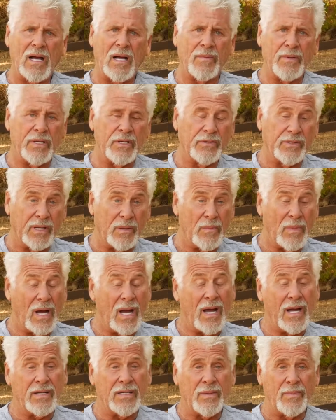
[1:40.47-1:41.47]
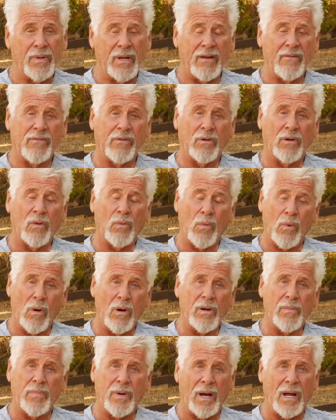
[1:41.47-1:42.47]
I'll be using mine to pay for
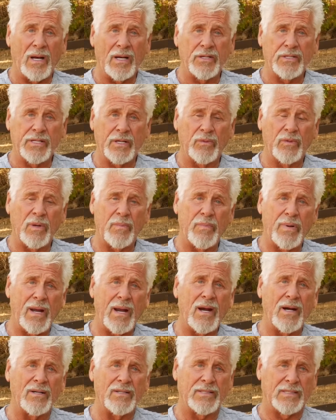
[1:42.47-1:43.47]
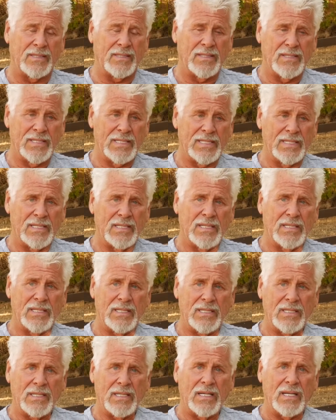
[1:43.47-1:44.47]
award polish and repairs.
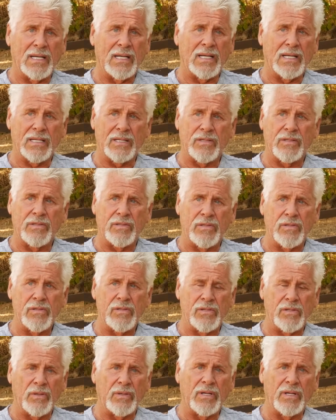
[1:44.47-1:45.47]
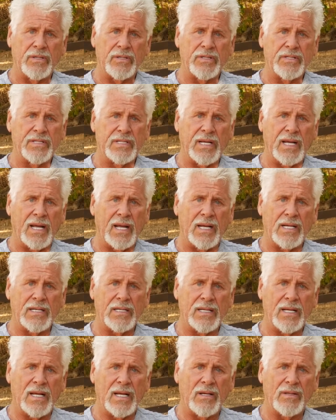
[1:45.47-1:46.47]
I don't
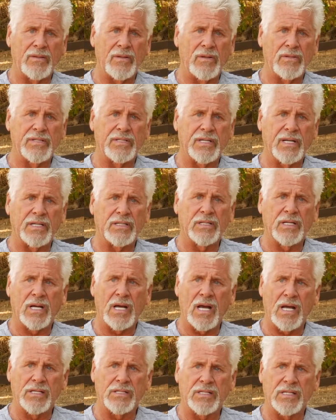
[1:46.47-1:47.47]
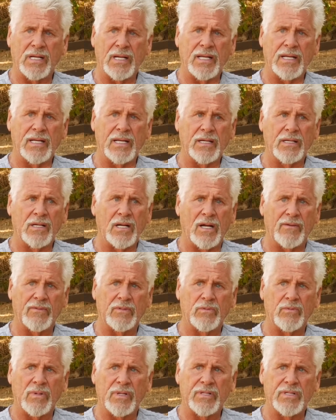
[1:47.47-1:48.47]
understand how those things constantly get
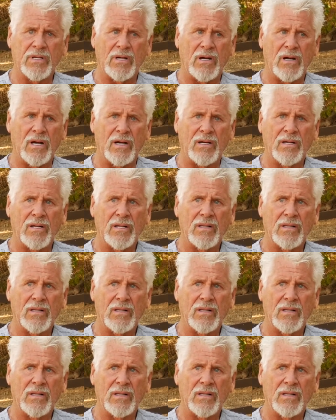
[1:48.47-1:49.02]
covered with tar.